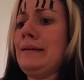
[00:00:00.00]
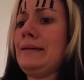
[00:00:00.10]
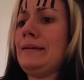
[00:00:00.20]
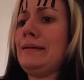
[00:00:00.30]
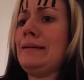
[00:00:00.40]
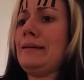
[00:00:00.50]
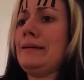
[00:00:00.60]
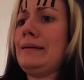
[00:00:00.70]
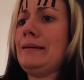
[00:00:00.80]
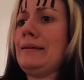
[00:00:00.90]

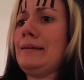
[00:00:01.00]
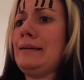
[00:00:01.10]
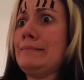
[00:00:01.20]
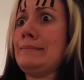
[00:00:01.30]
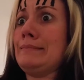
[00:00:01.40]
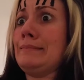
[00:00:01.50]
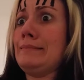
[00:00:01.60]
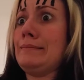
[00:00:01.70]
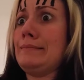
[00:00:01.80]
Nobody speaks.